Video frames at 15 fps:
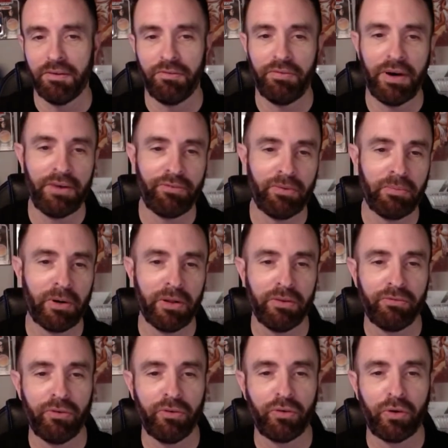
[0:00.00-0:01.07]
5 for Murray, the
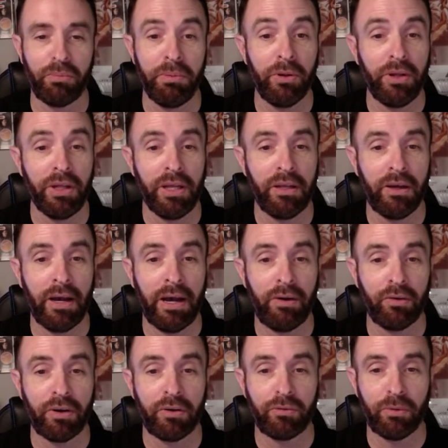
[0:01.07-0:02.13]
vulnerability and how
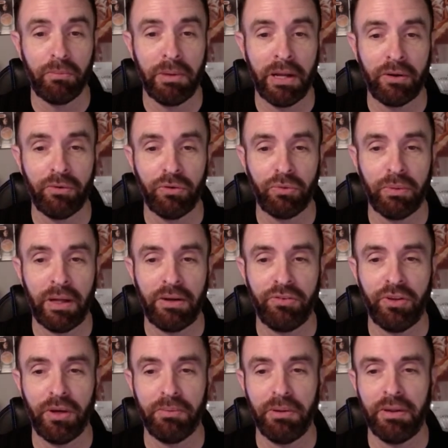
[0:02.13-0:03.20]
uncomfortable Mando was without his
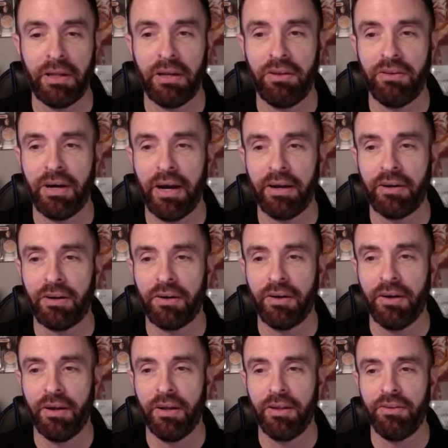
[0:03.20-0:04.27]
helmet, that entire
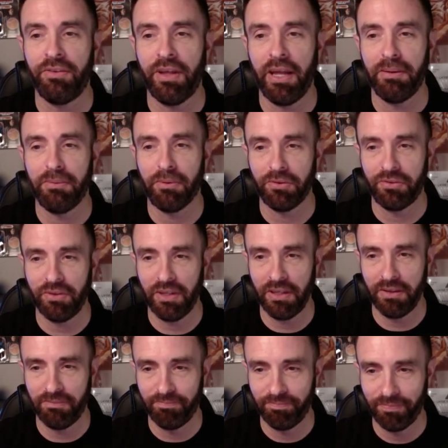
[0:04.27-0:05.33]
table
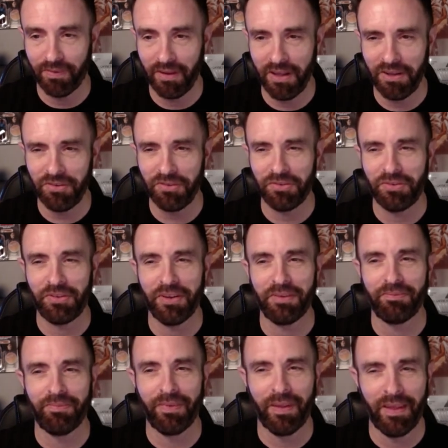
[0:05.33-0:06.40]
scene.
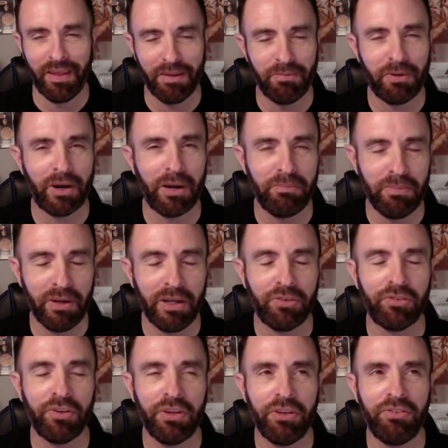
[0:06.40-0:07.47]
Interesting. Mary, I'm
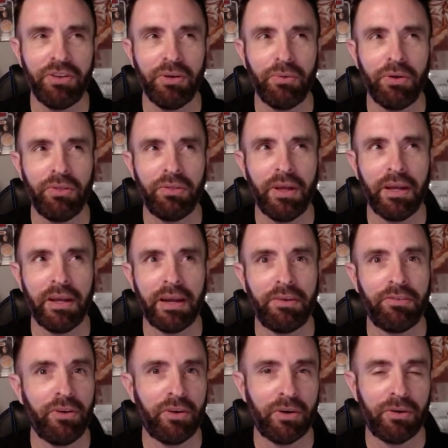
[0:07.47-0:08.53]
interested to see what you think
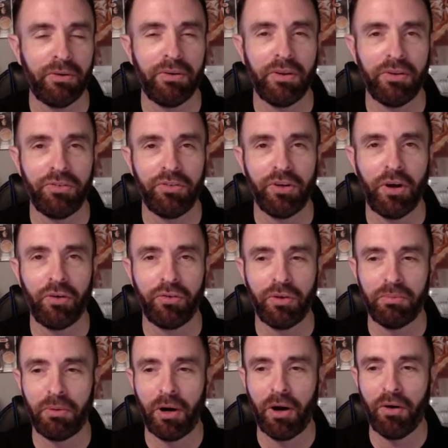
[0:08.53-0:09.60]
after you hear the show
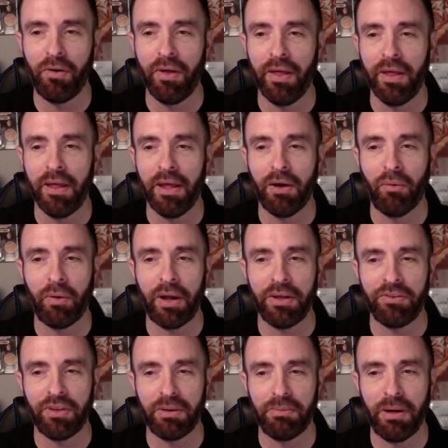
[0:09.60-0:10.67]
tomorrow, what I
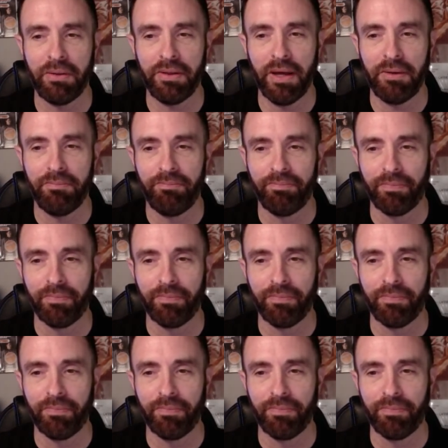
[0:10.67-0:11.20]
said about that.